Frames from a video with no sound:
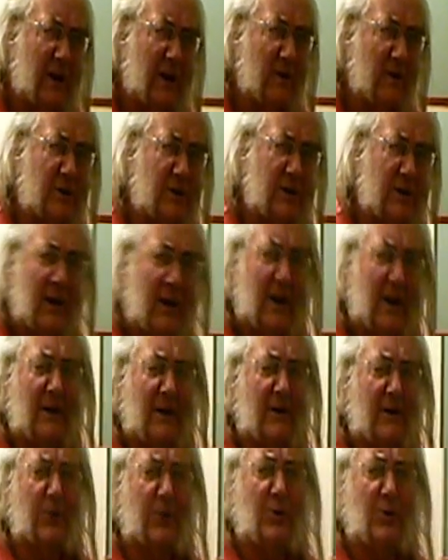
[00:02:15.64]
else? And
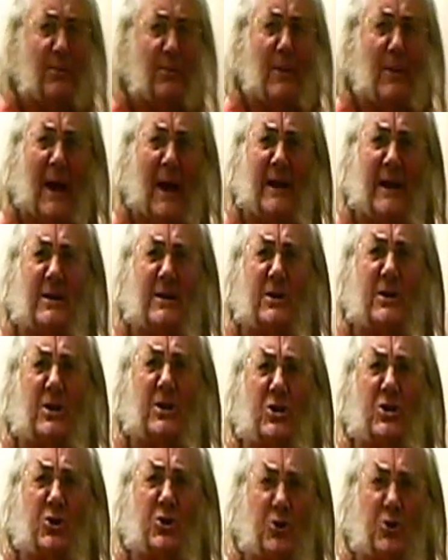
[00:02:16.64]
I thought, man's
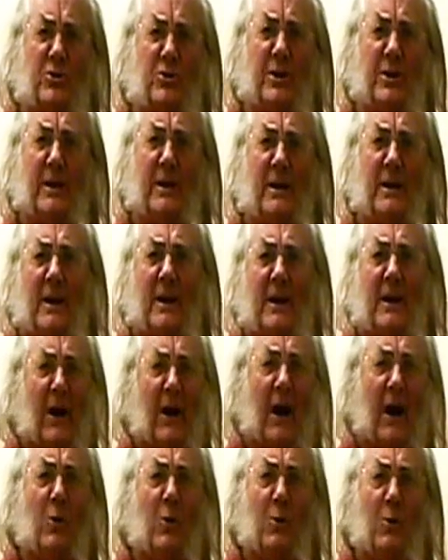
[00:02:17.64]
destroying the
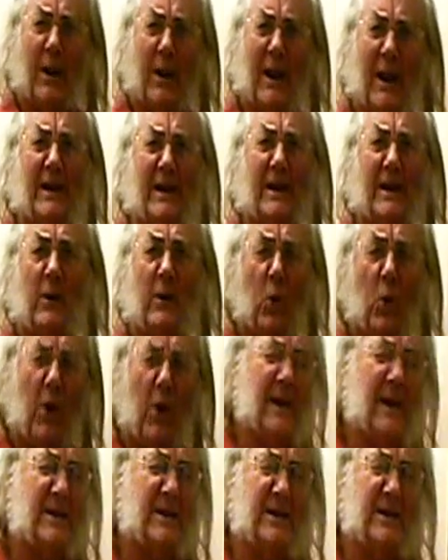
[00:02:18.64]
whole planet.
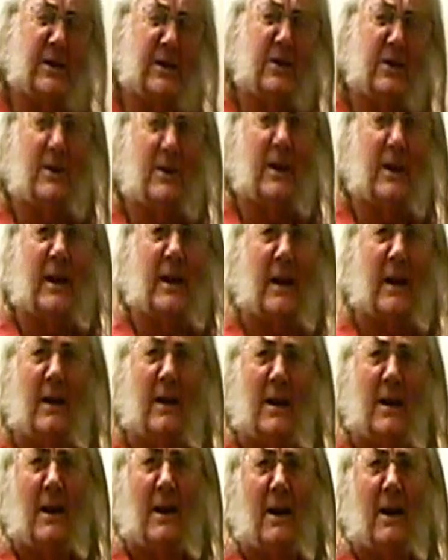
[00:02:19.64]
Why is he doing it?
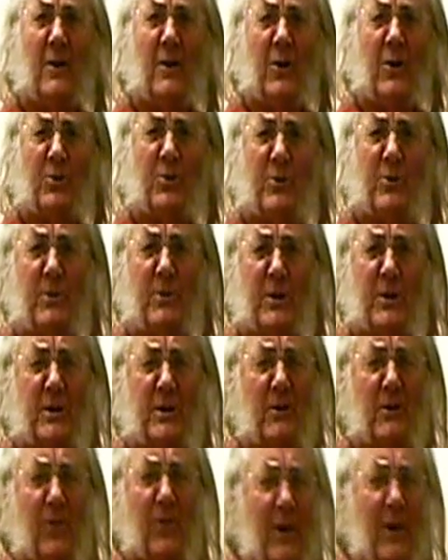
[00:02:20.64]
And I thought to
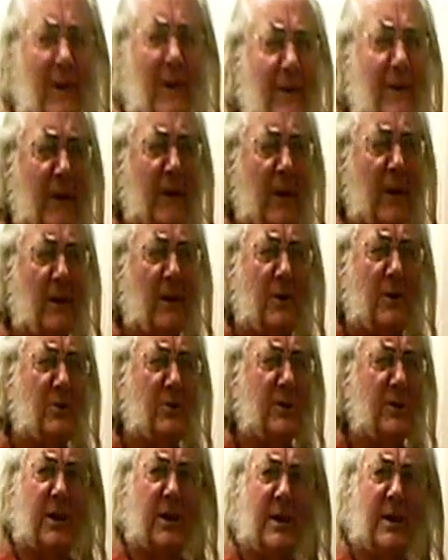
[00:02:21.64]
myself, who's
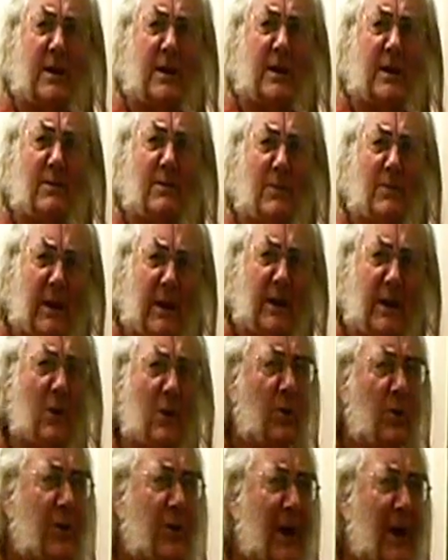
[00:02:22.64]
the kid here, me
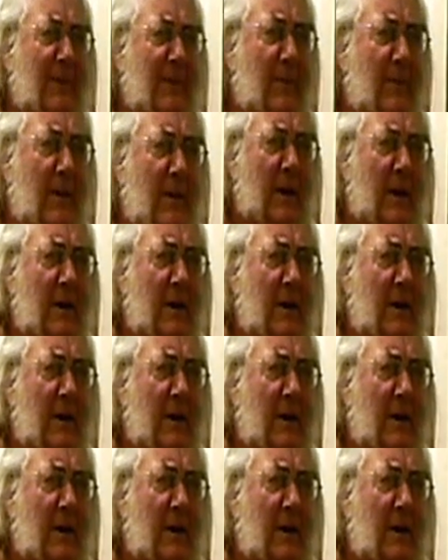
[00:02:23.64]
or them?